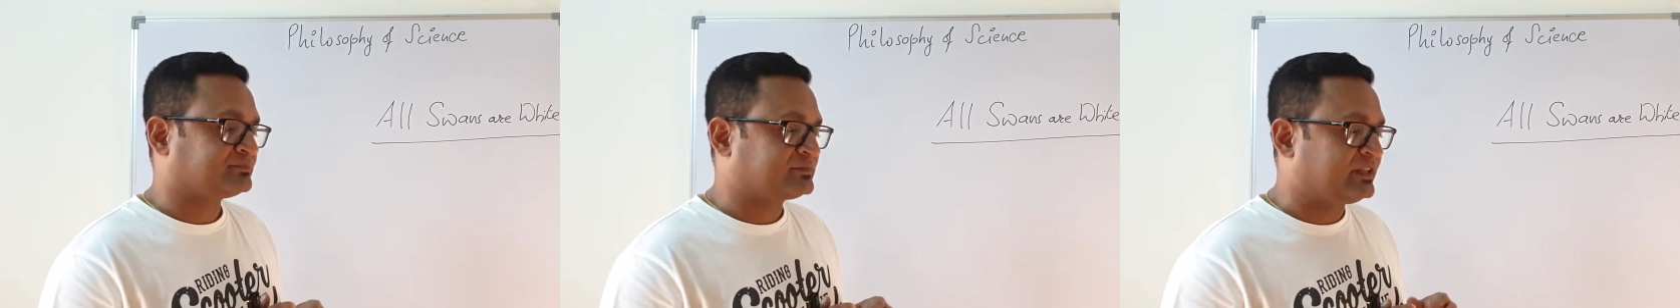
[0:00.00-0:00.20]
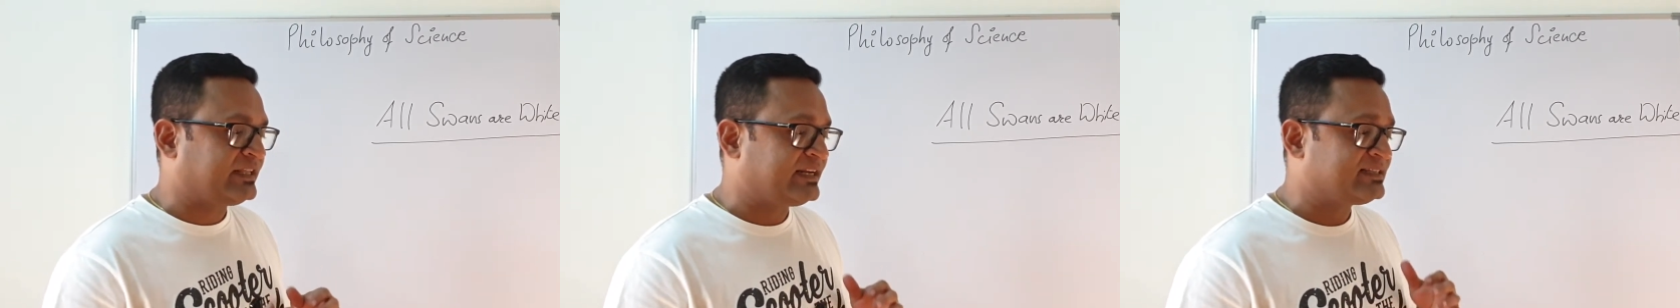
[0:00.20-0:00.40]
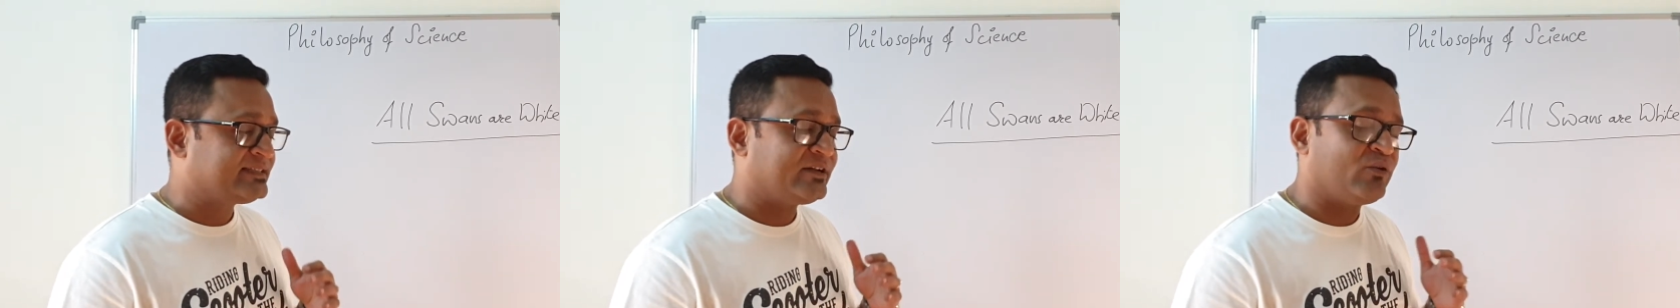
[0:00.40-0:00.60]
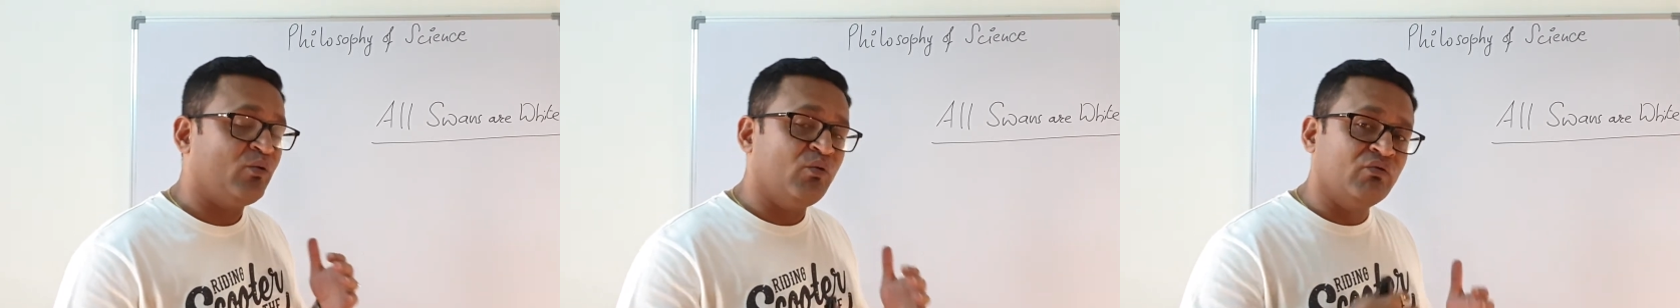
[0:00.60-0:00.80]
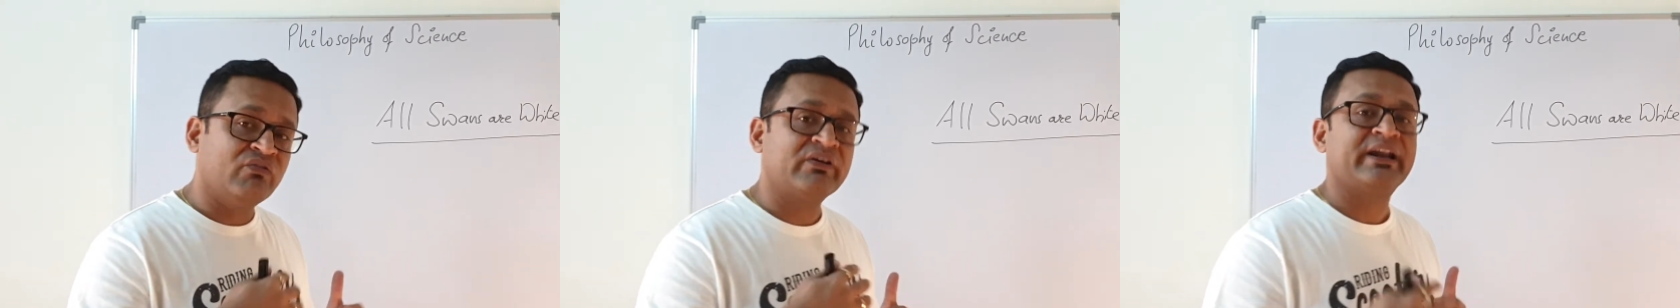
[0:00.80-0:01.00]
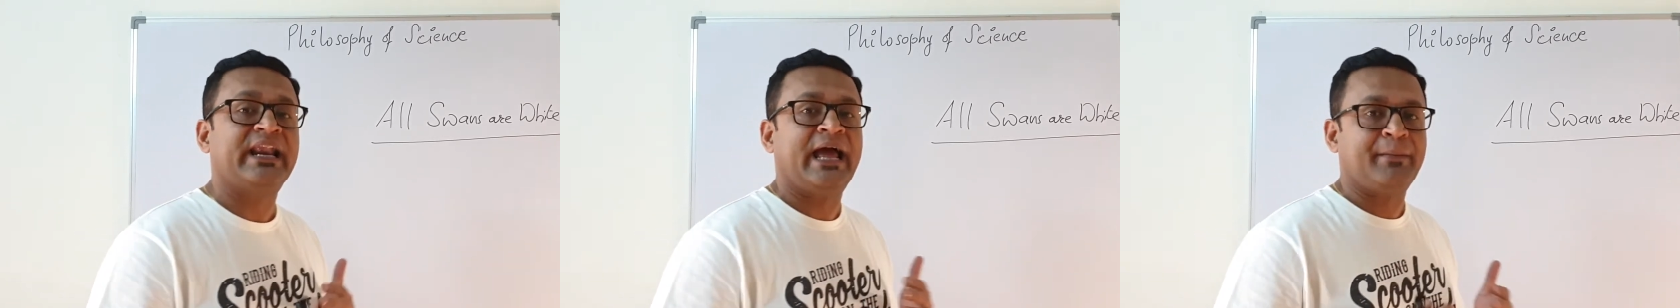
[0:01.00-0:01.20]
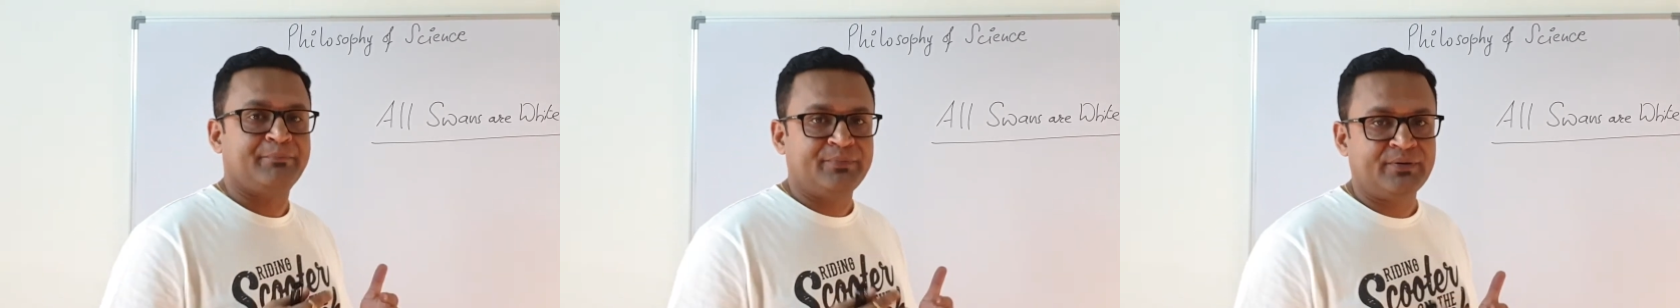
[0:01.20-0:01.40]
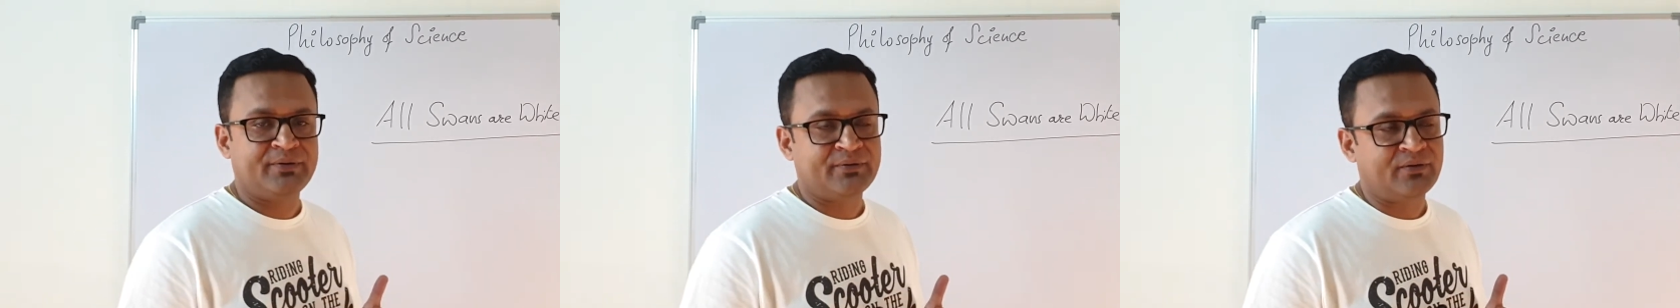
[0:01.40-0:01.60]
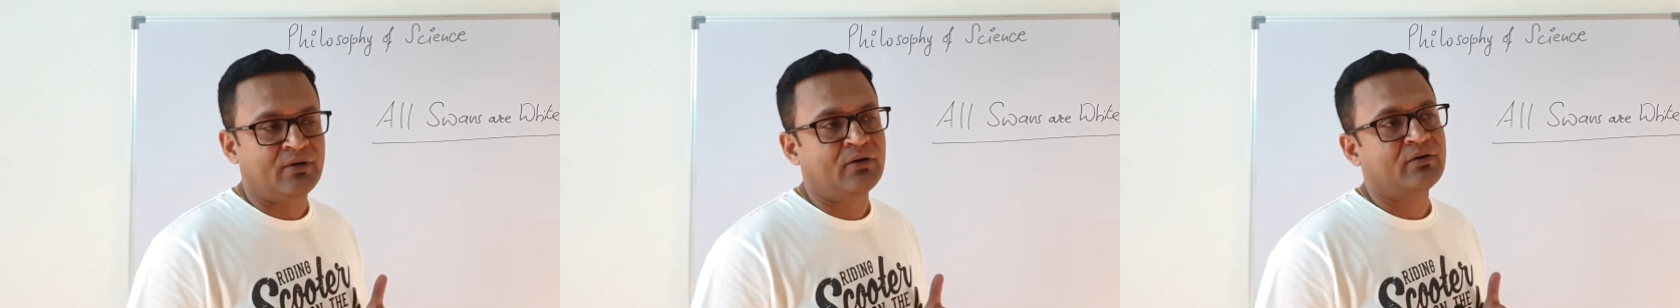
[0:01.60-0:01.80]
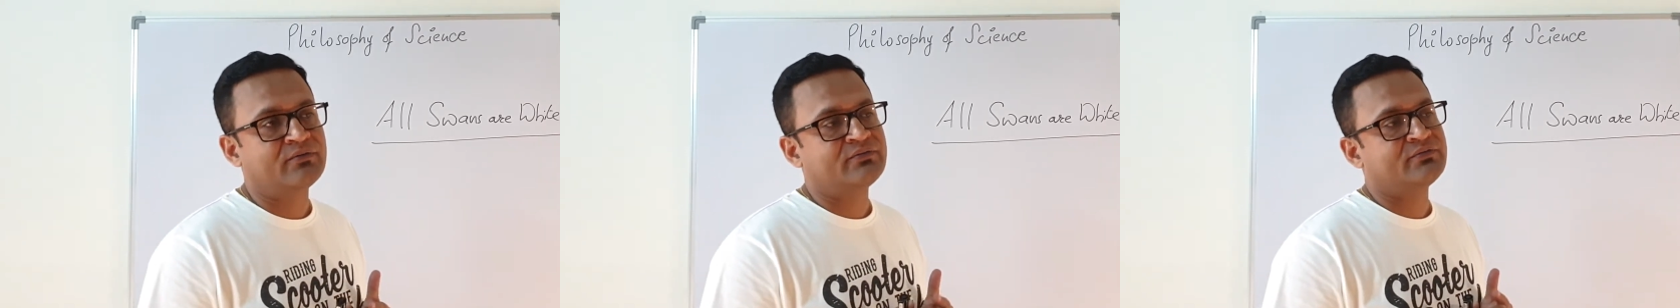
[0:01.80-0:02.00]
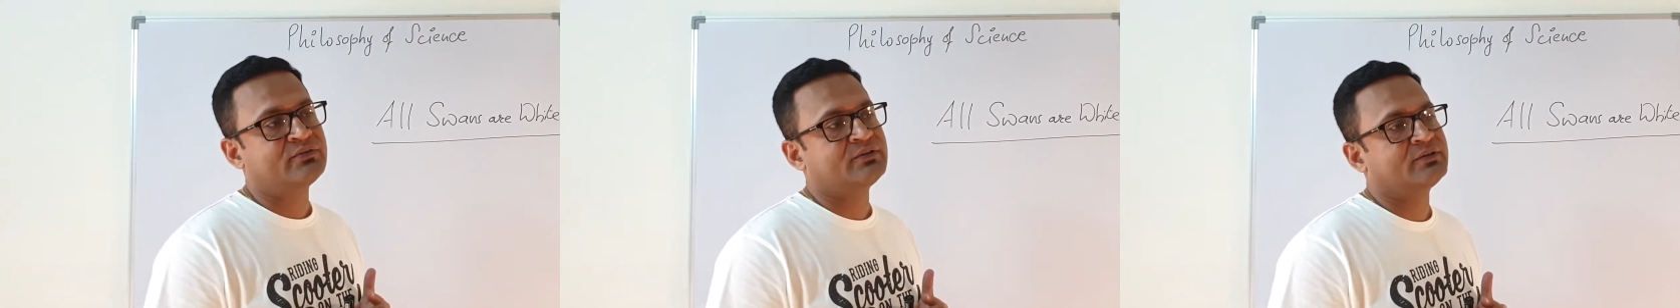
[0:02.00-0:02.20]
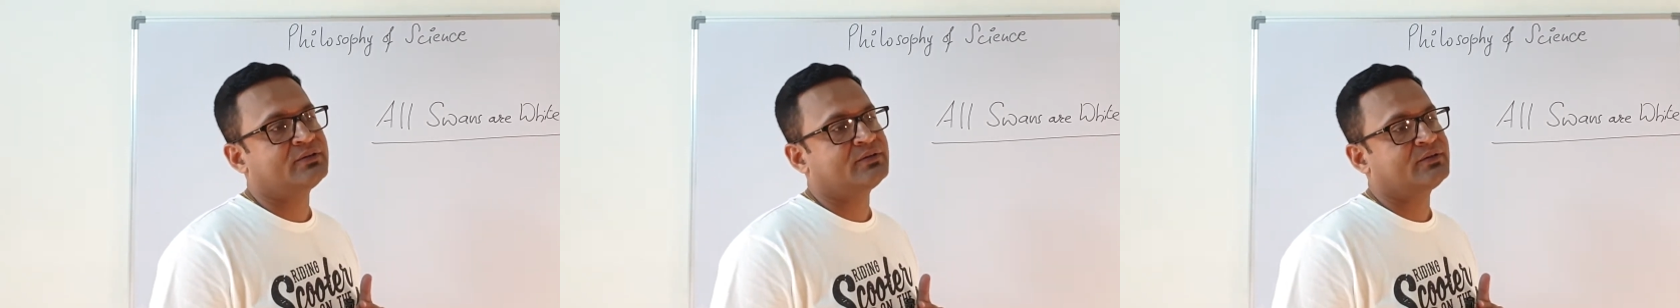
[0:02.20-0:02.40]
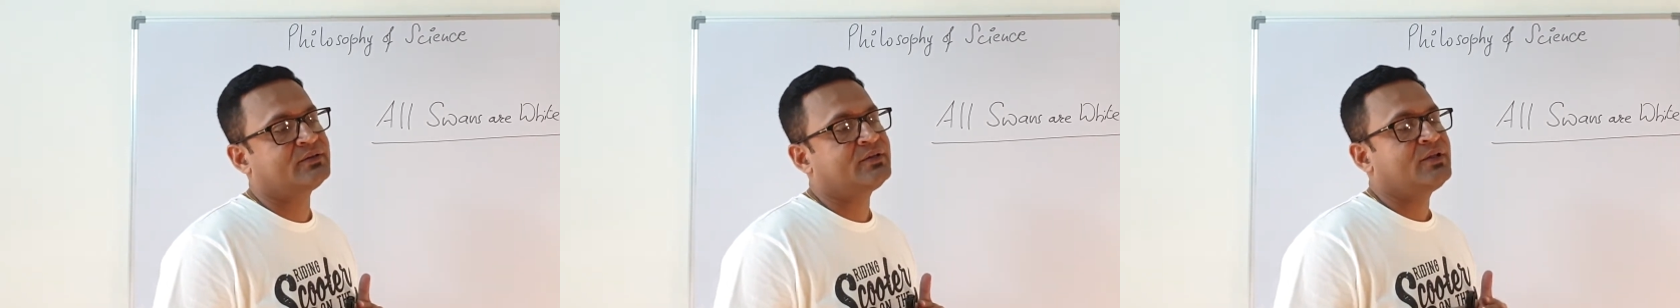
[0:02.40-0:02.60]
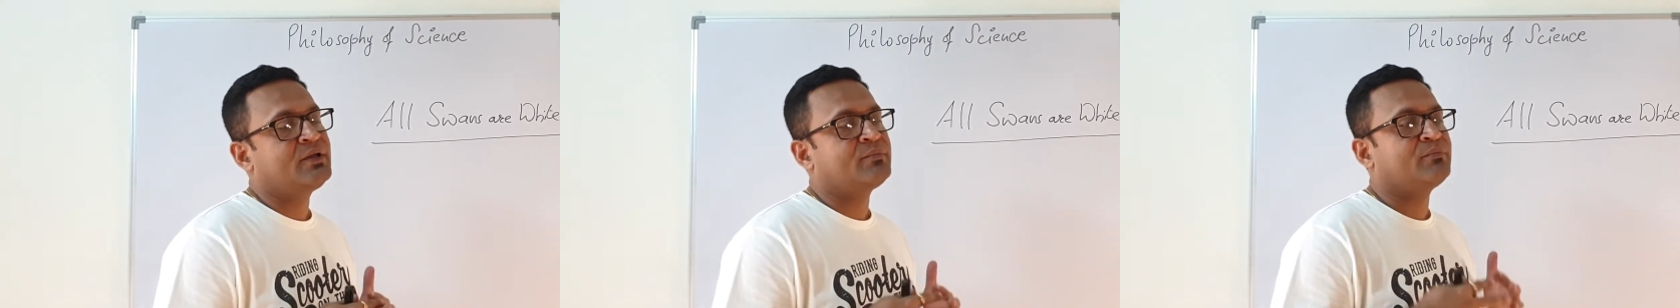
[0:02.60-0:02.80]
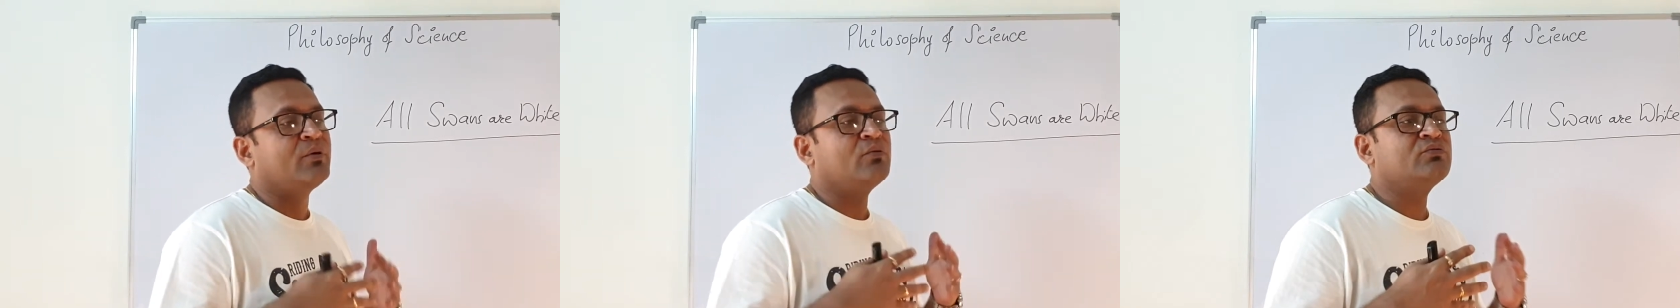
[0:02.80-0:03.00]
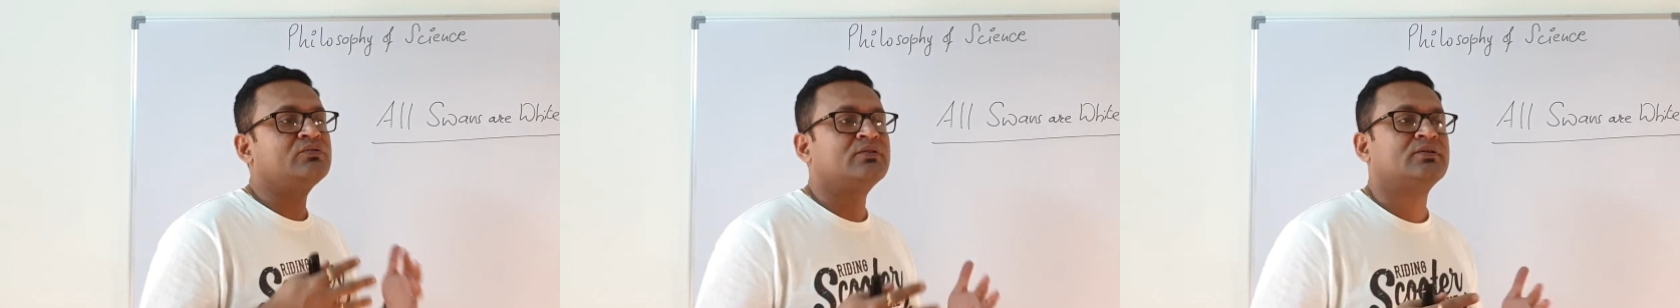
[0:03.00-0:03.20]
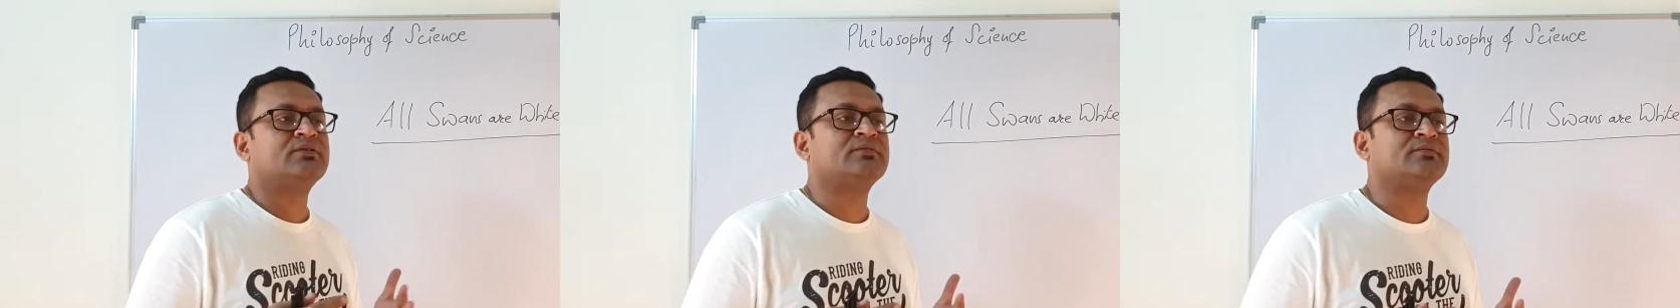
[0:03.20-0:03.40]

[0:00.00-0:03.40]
there is an overlap of both